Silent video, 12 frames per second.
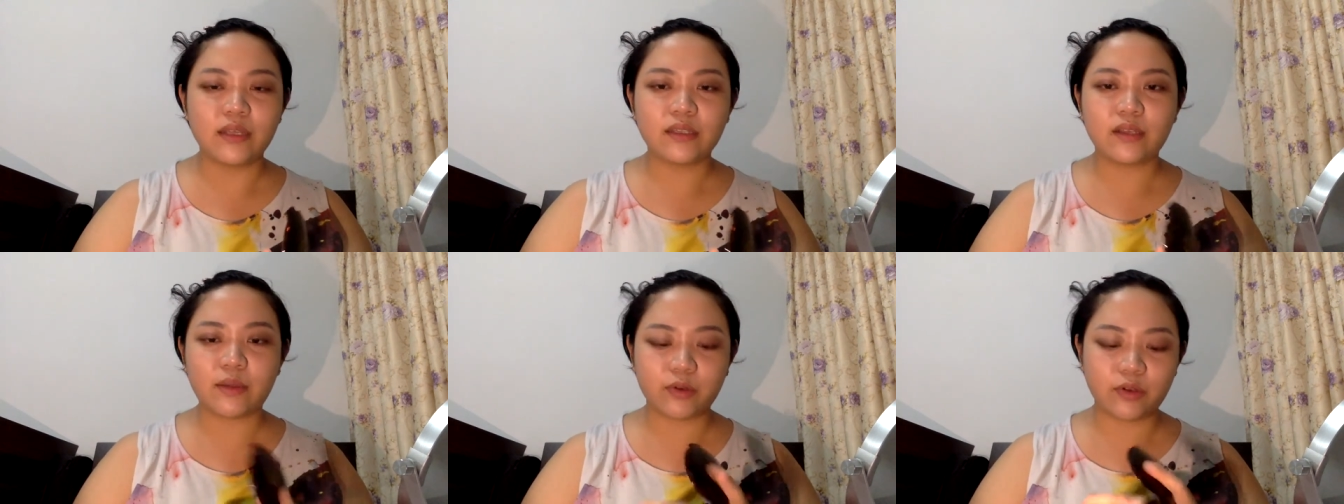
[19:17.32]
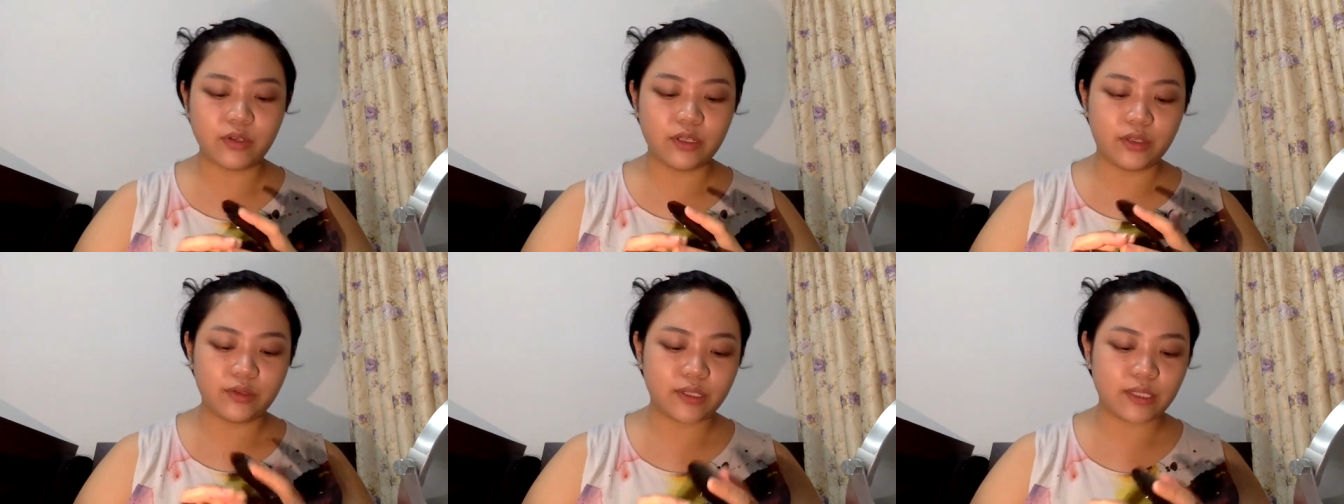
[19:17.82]
So I'm going to
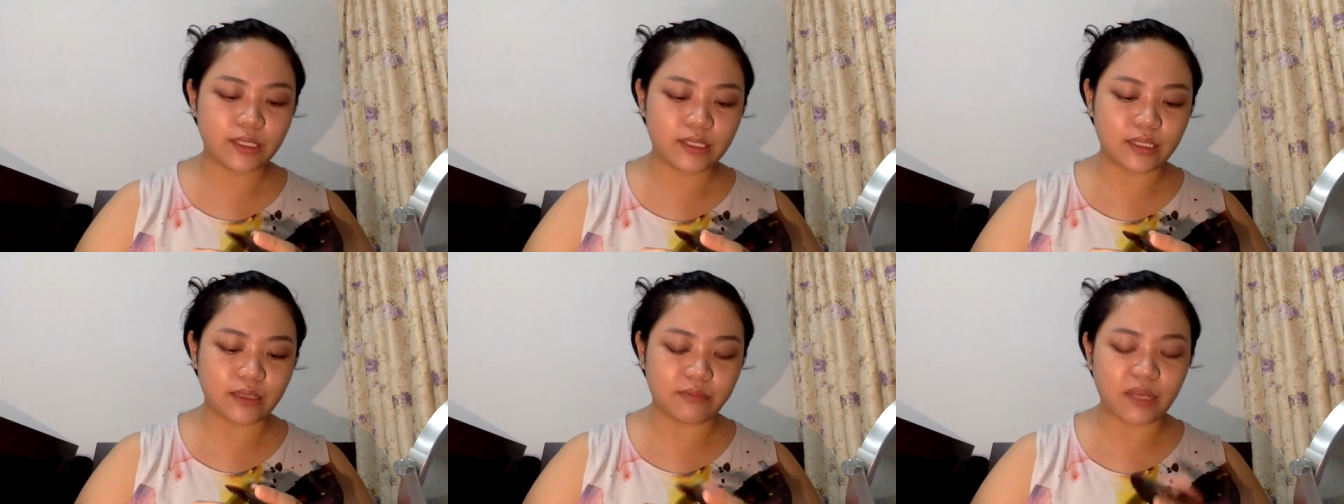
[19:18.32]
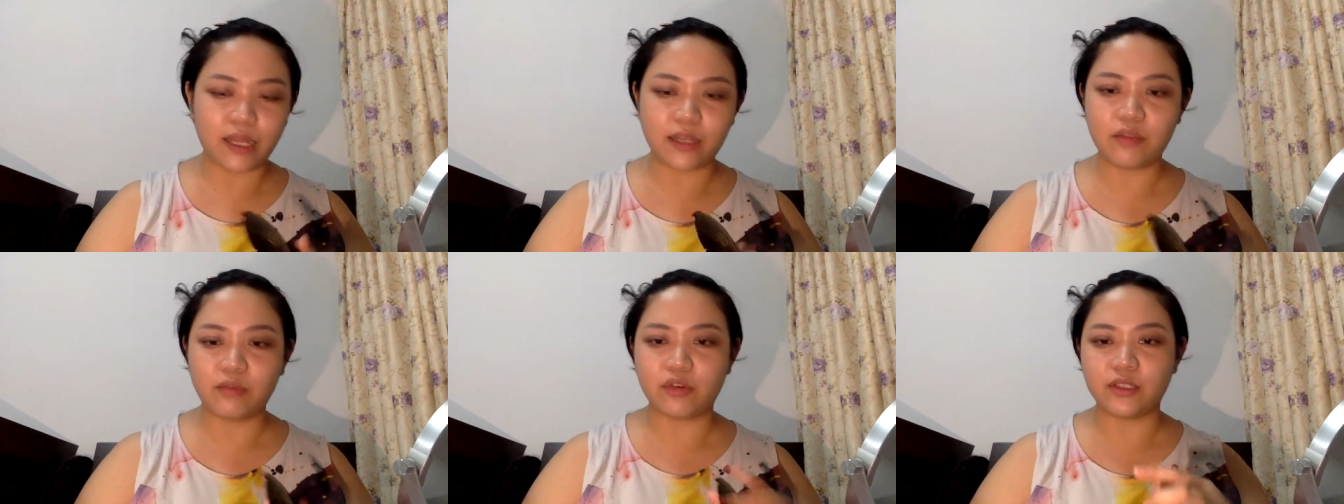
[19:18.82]
use this
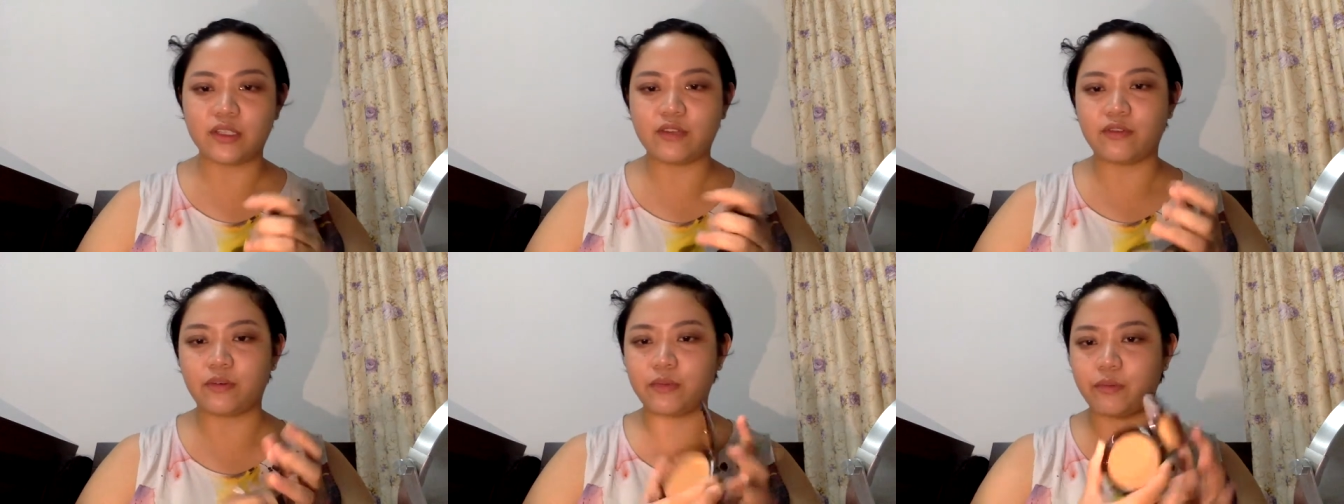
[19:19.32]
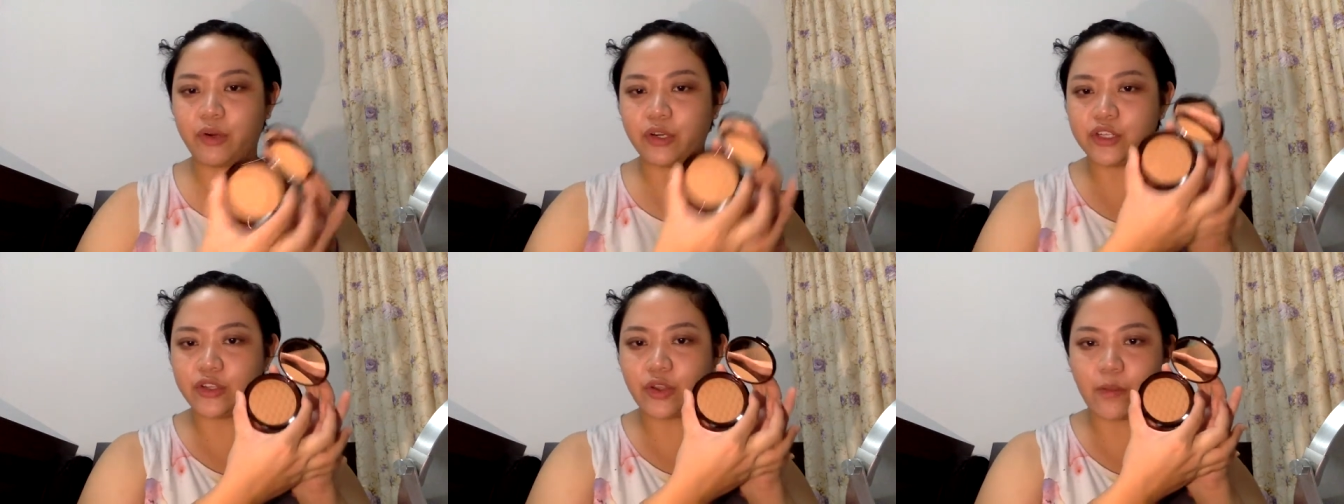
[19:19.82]
honey bronzer from the Body
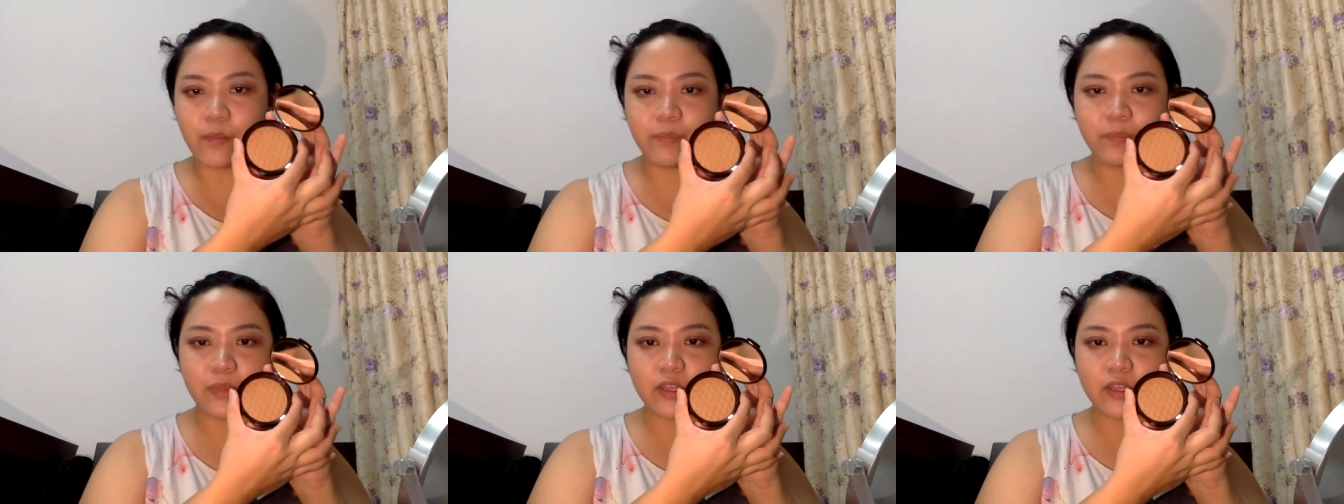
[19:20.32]
Shop.